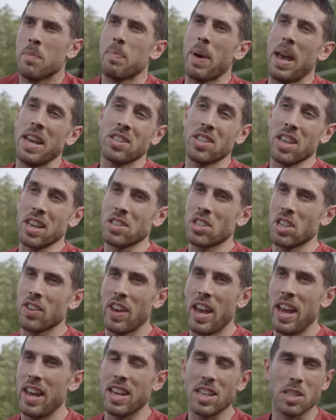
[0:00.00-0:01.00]
Basics
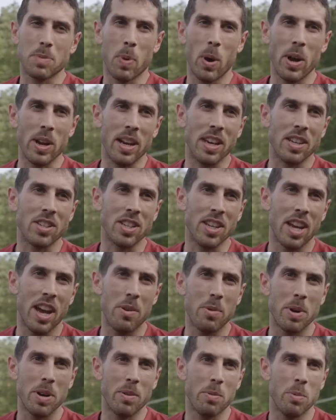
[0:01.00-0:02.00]
of it, it's pointless, you
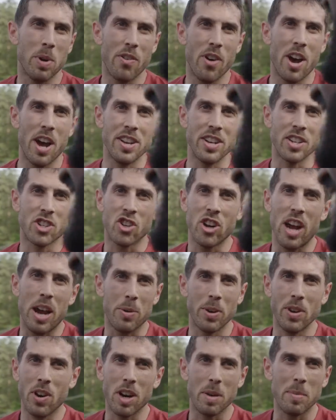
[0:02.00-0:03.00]
know, we're riding the
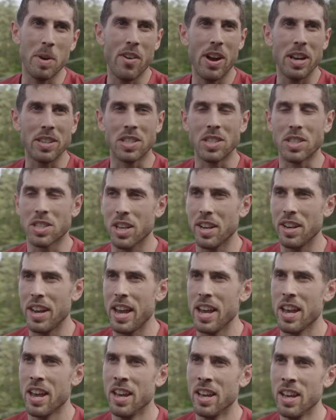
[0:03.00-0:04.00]
track, we're not going to be racing Sunday.